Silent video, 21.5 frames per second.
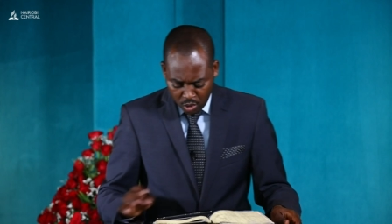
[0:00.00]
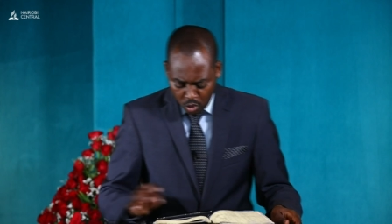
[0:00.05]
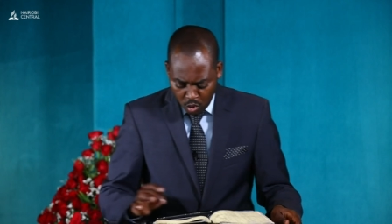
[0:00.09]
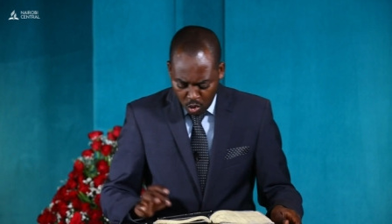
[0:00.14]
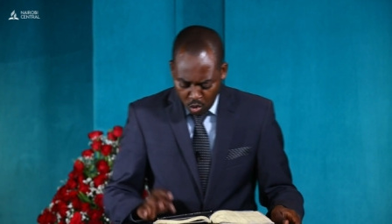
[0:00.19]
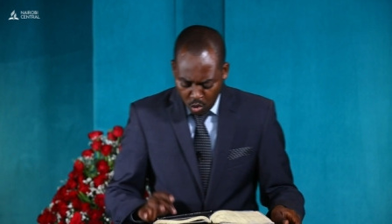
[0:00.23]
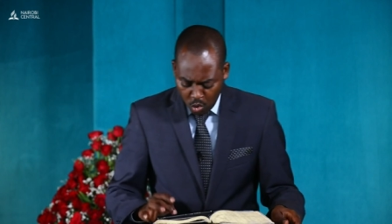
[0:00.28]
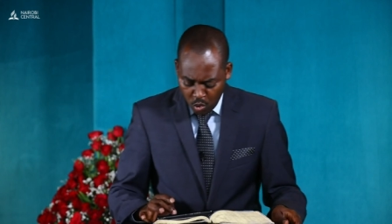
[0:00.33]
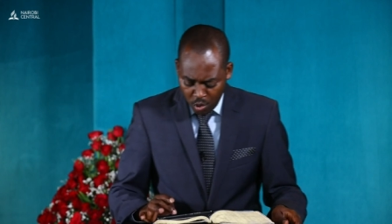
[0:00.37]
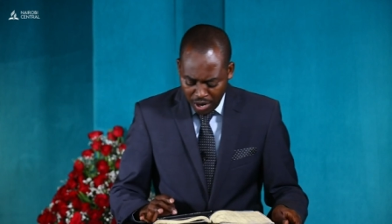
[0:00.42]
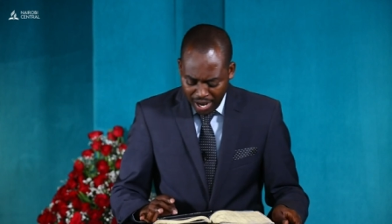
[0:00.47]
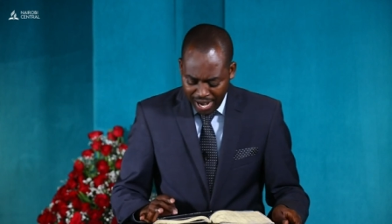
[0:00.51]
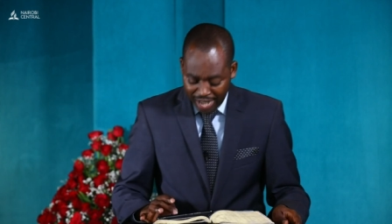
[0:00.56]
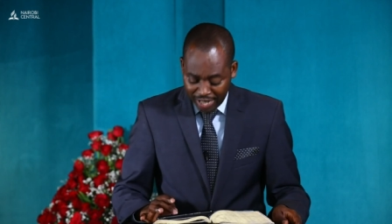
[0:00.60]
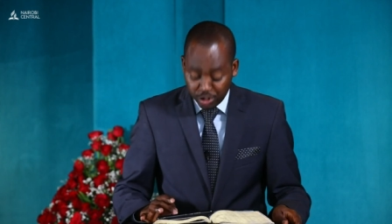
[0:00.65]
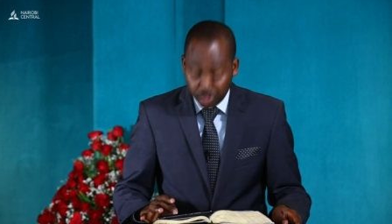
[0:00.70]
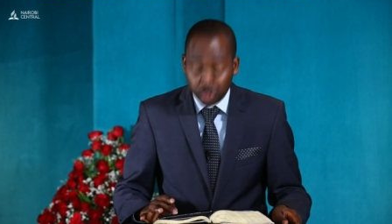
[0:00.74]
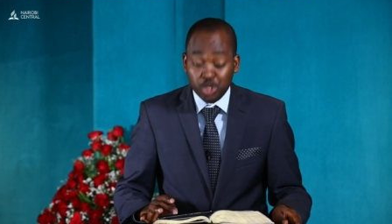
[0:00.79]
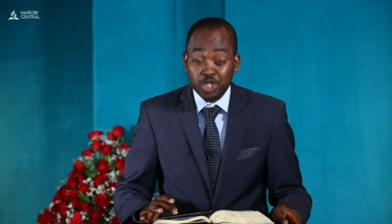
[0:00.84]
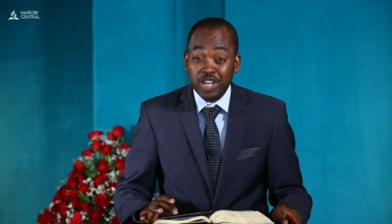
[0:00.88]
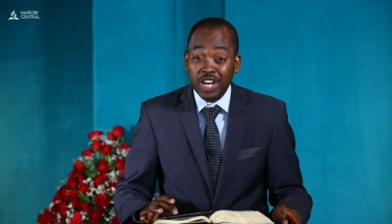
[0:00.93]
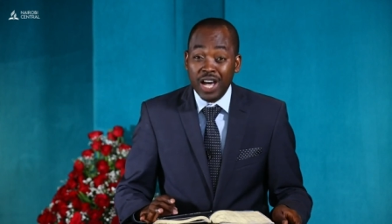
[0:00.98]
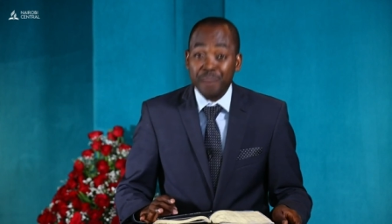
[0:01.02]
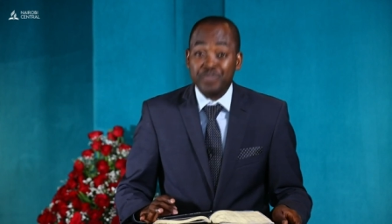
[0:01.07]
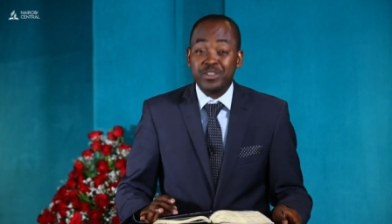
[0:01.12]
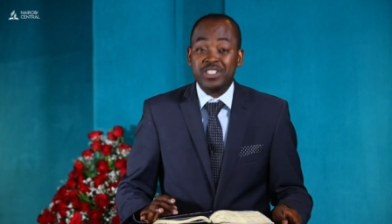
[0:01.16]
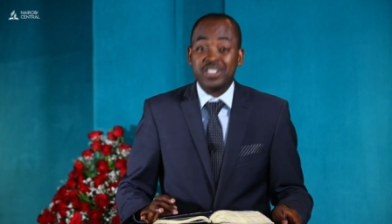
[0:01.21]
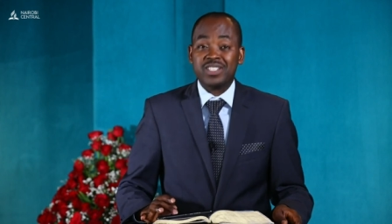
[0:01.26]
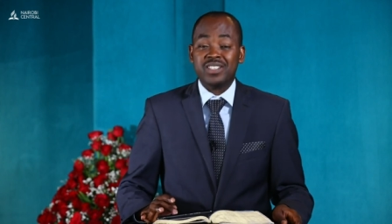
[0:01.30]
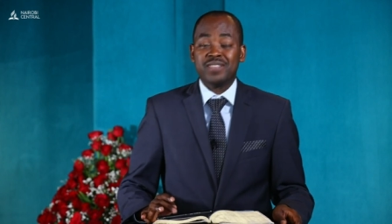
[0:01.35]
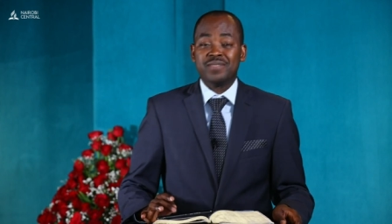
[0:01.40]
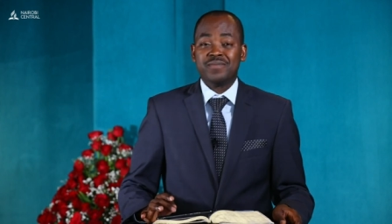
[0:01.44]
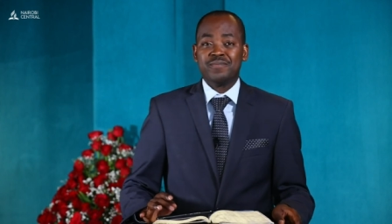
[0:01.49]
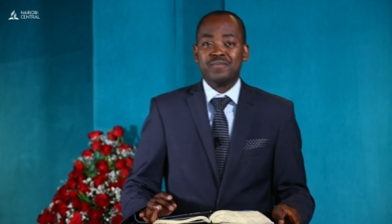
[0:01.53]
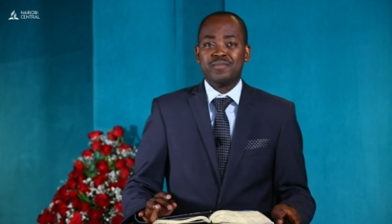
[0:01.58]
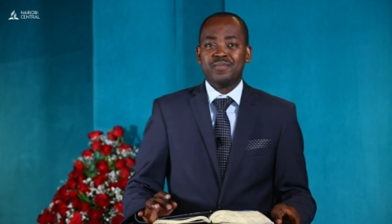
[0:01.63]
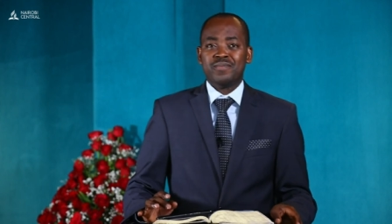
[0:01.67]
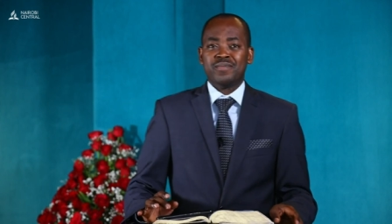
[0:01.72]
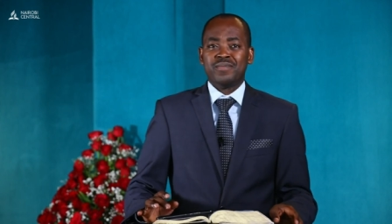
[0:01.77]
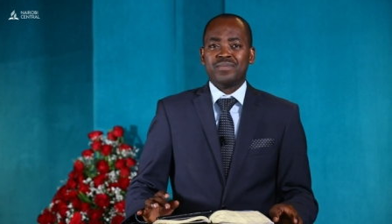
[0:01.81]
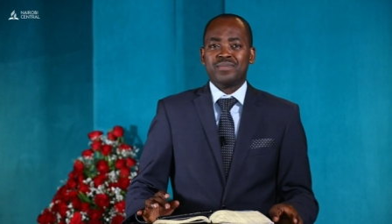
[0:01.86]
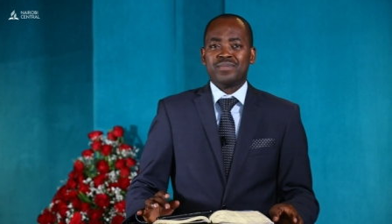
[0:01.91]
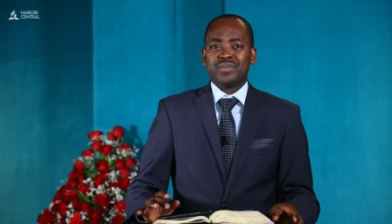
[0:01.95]
who are trapped
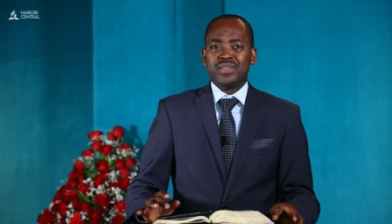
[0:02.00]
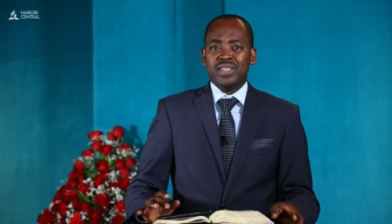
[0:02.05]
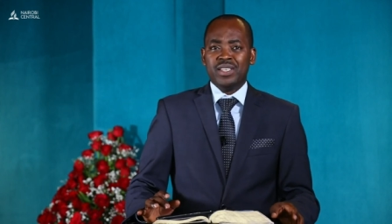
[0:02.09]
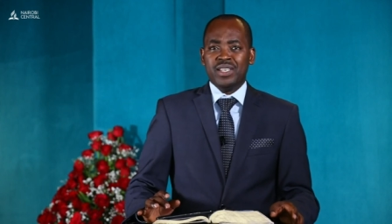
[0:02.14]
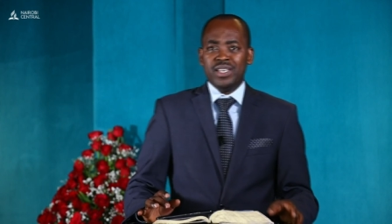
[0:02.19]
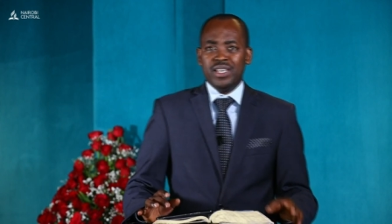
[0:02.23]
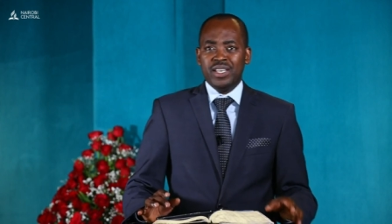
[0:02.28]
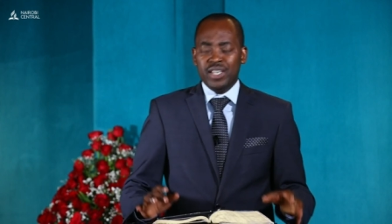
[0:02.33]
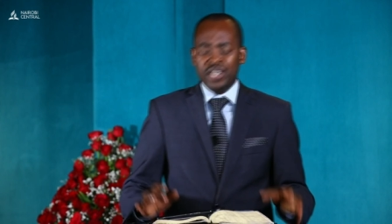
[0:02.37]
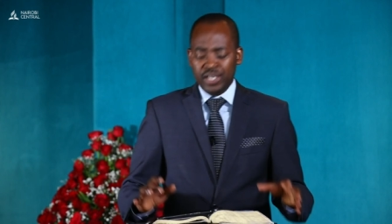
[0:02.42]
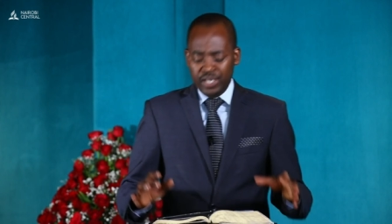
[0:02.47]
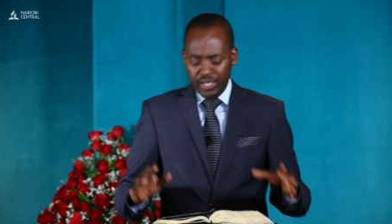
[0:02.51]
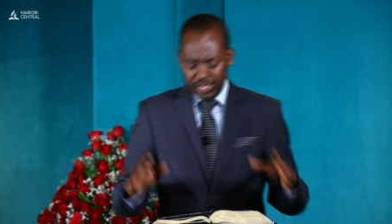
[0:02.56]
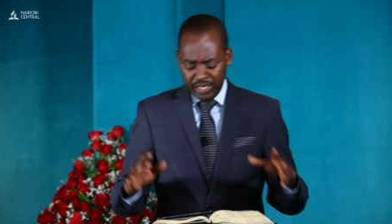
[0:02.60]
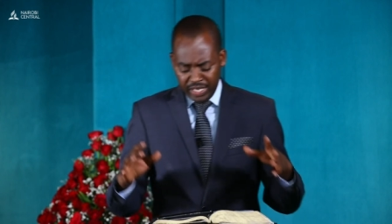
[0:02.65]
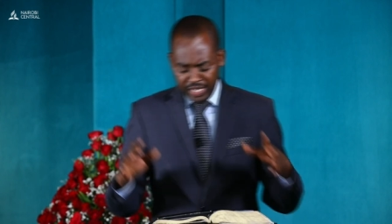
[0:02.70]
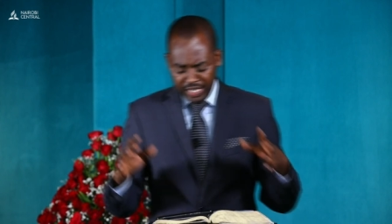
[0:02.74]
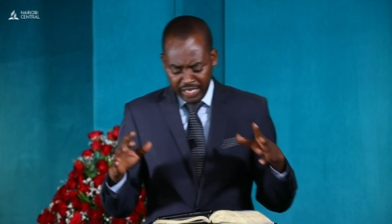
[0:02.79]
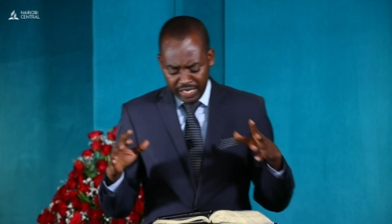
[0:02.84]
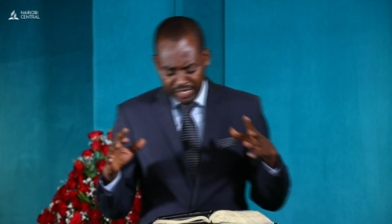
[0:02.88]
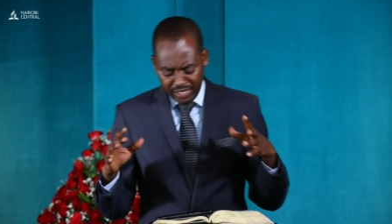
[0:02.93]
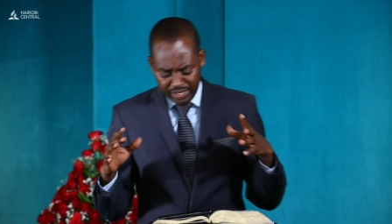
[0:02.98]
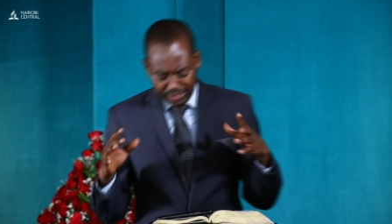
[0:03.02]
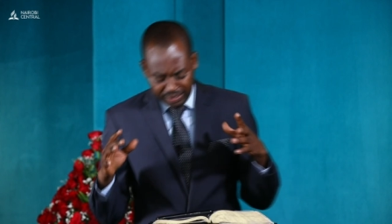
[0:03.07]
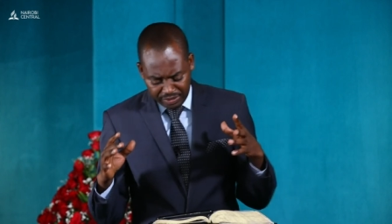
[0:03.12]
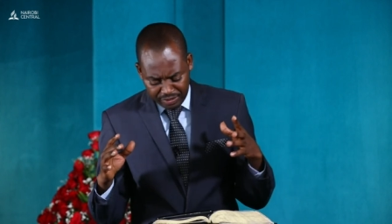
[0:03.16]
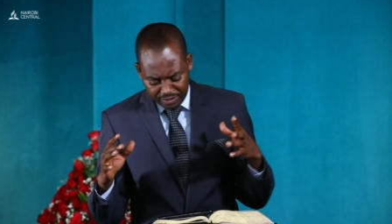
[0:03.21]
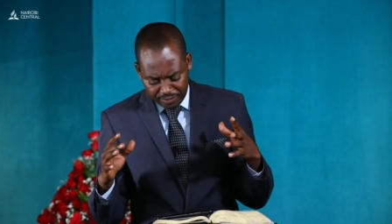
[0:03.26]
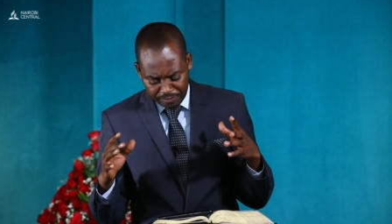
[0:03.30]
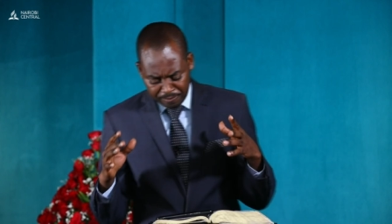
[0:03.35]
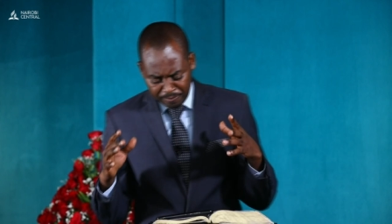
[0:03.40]
in